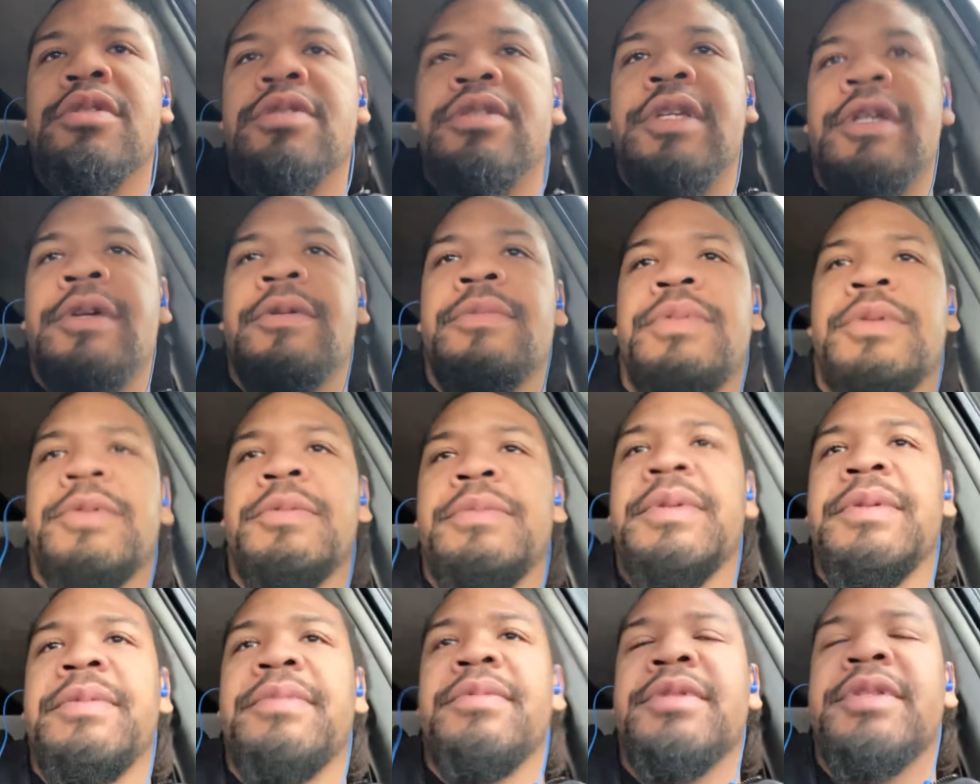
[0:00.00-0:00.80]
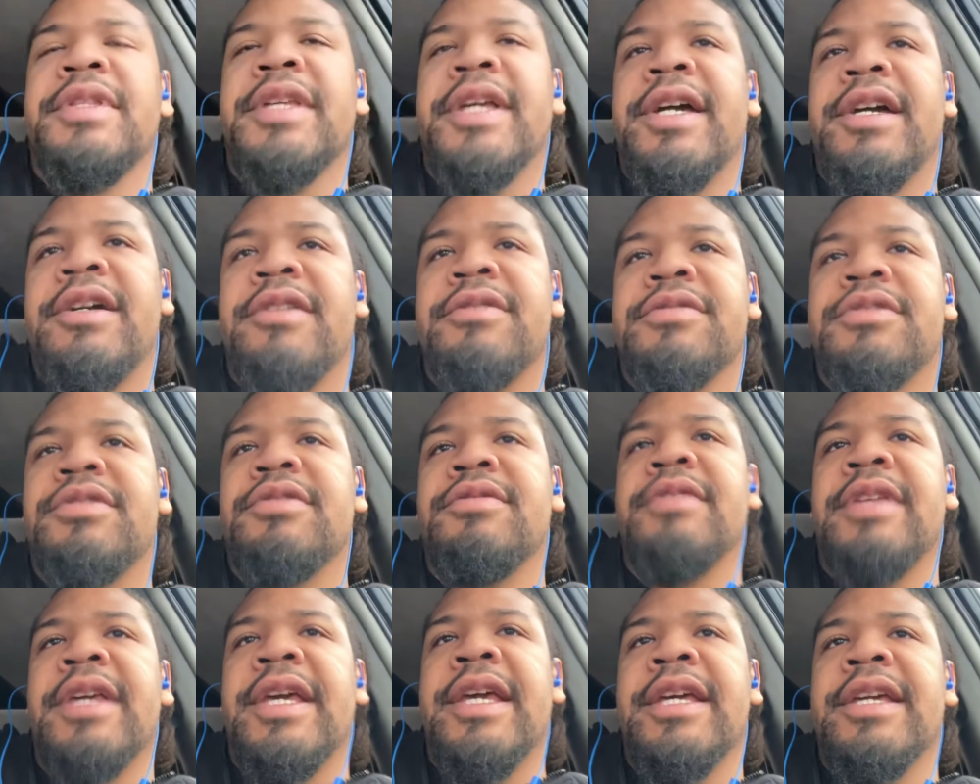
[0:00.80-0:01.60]
They put people down so
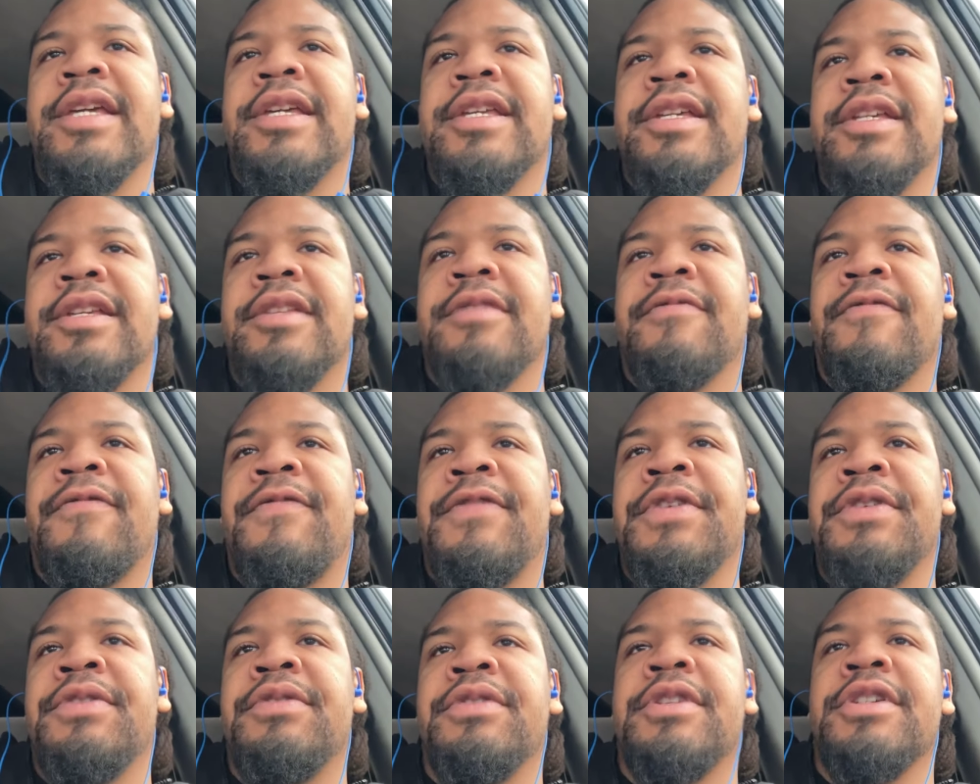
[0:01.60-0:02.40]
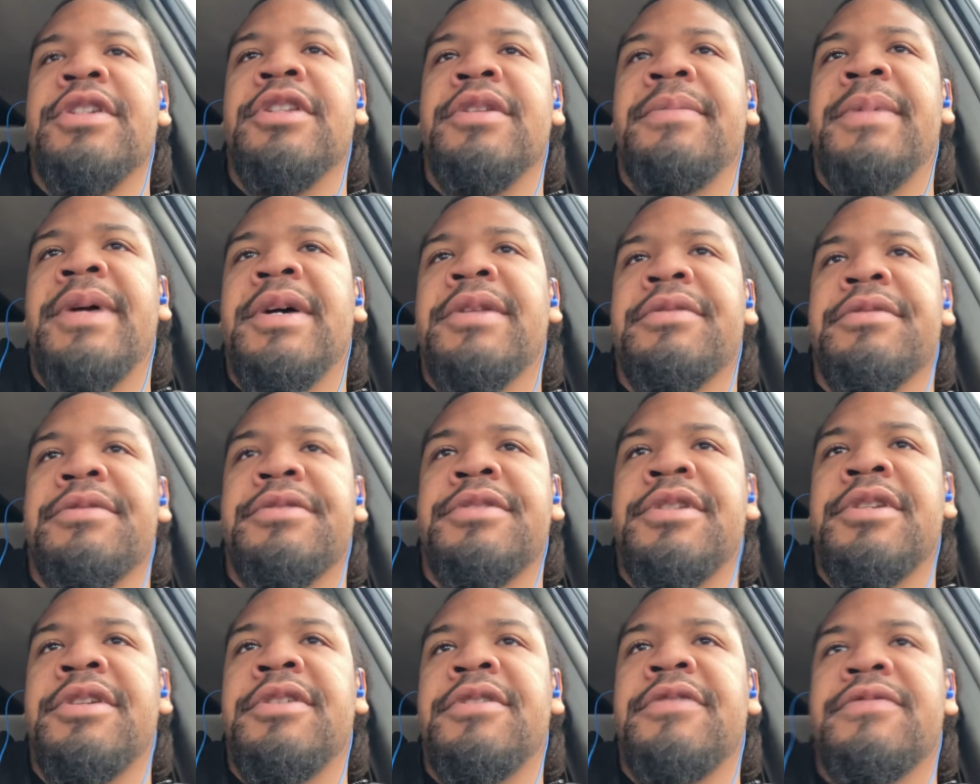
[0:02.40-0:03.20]
they can feel good about
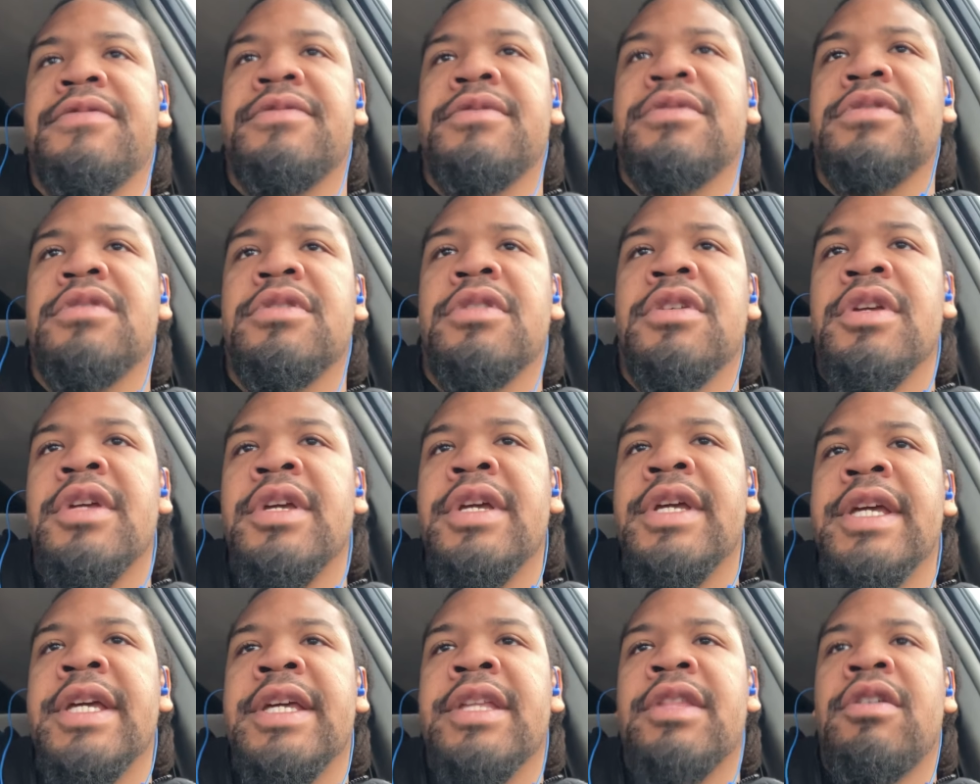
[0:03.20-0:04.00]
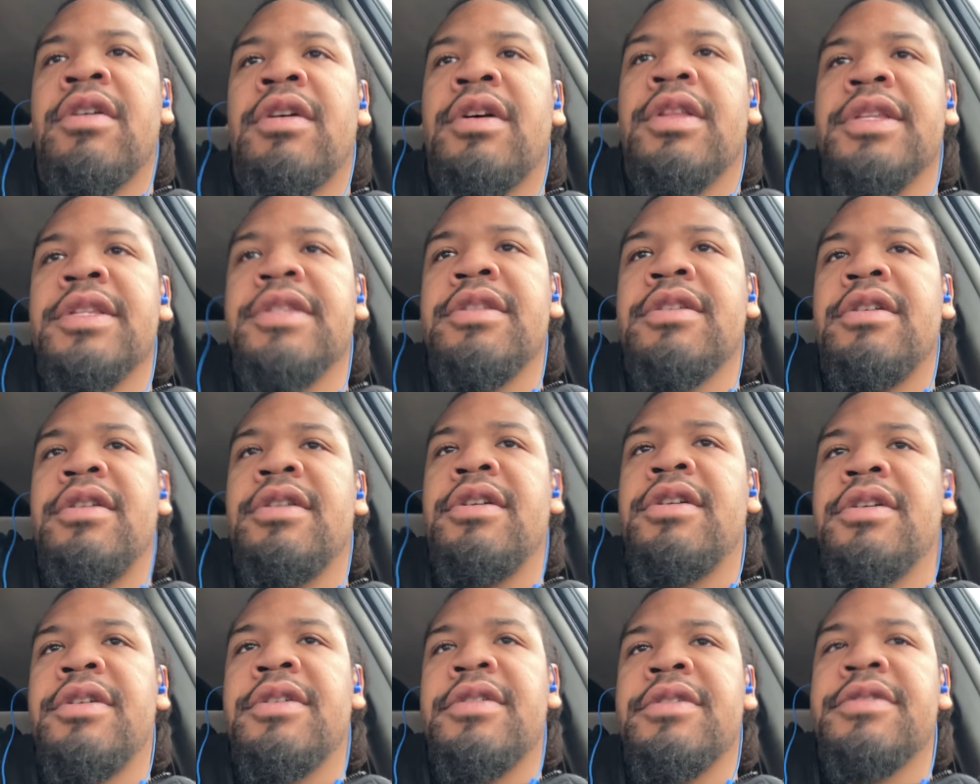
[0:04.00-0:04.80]
themselves. And all in
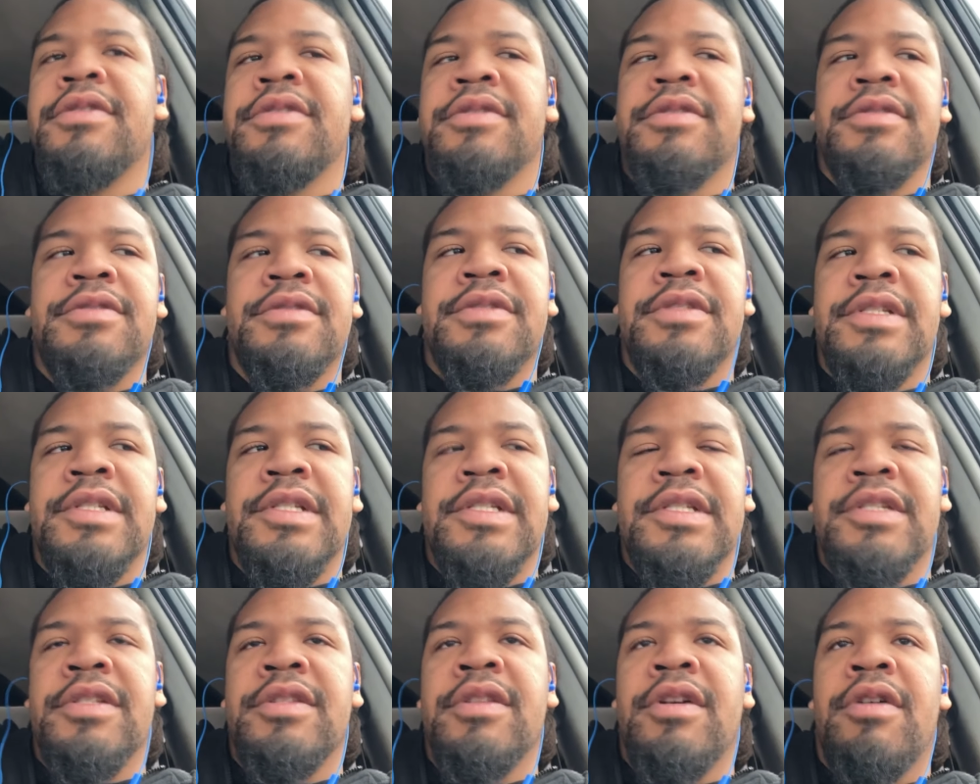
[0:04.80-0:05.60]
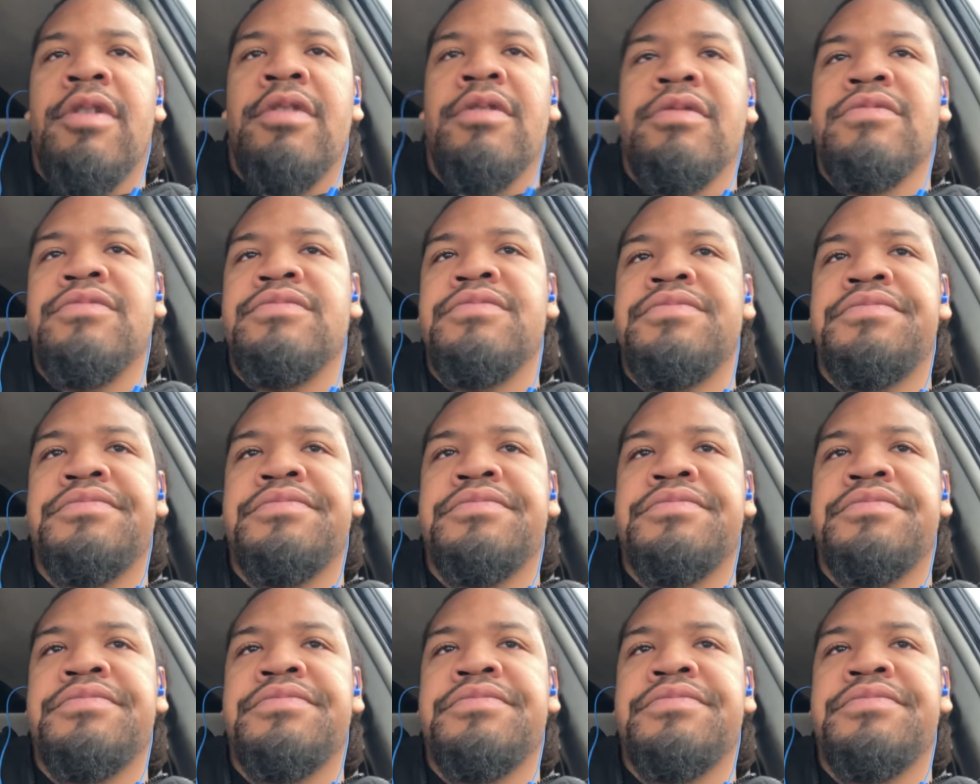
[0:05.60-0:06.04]
all, you know,